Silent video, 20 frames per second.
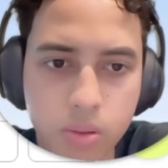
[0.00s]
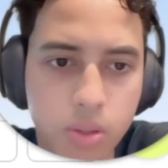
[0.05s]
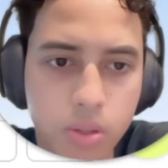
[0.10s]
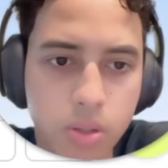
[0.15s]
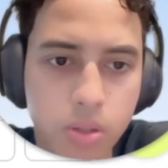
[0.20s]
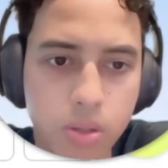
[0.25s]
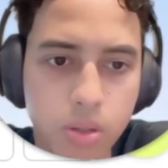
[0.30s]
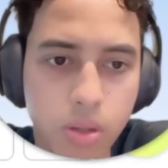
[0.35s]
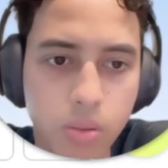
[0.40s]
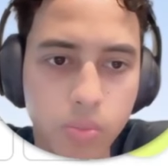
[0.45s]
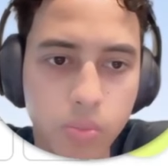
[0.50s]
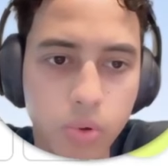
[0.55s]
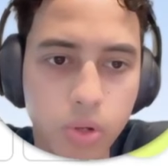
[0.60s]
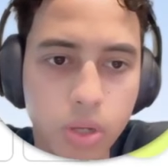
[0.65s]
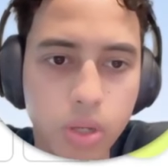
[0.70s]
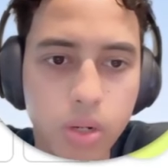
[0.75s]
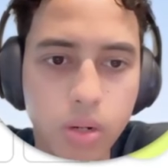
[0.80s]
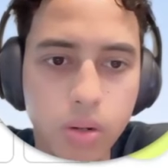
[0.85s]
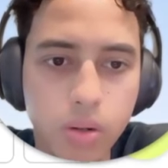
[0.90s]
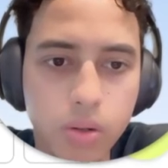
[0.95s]
Yep, we can
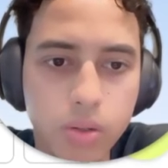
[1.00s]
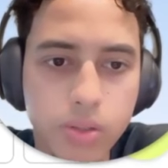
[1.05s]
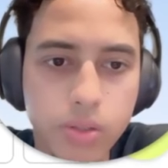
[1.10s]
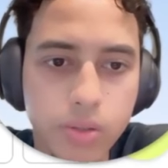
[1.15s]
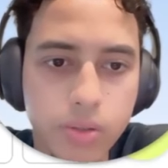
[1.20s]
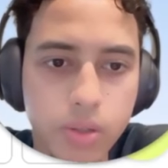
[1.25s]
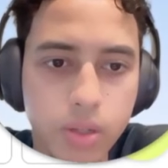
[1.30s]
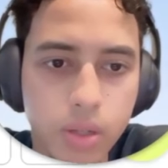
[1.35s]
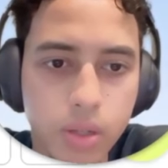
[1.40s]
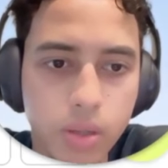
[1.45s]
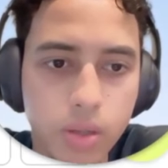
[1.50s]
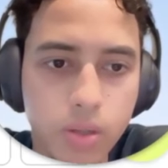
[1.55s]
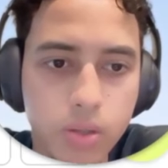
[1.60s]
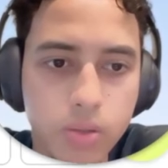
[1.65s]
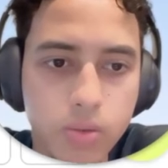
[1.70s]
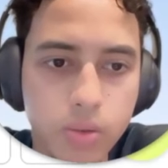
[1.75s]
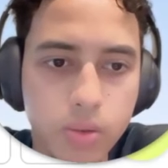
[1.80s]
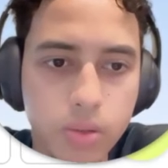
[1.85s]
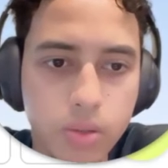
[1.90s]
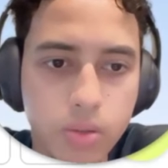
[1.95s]
also take this one
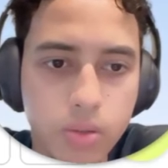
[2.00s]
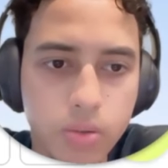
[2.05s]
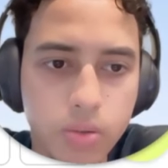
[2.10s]
too.